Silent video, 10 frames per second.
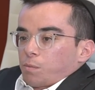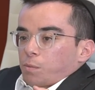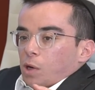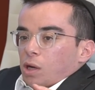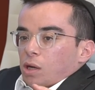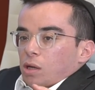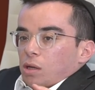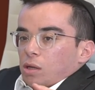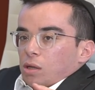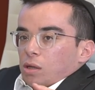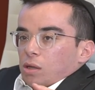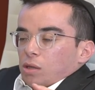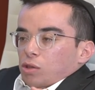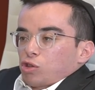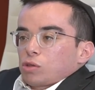But
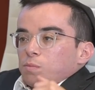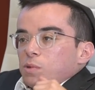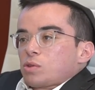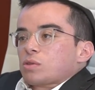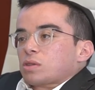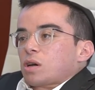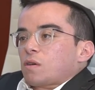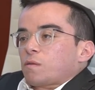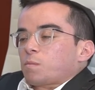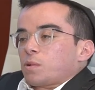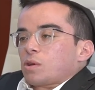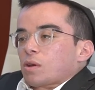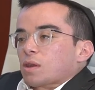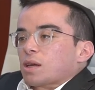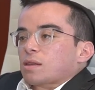just be yourself. Be
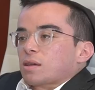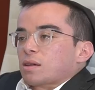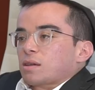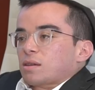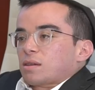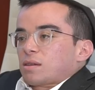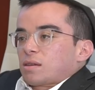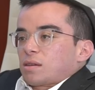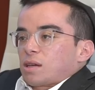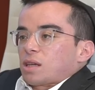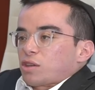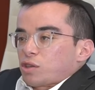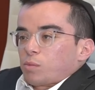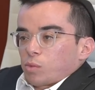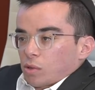authentic. And
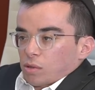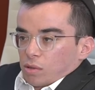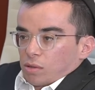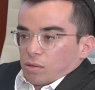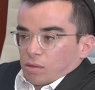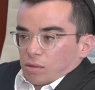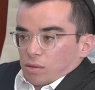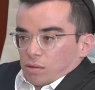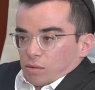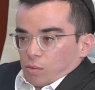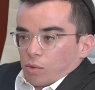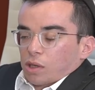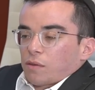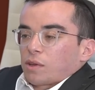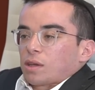Hashem will
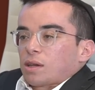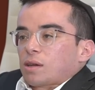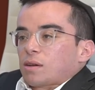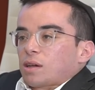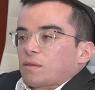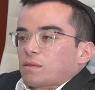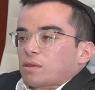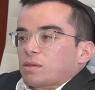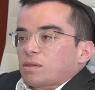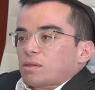work everything out after.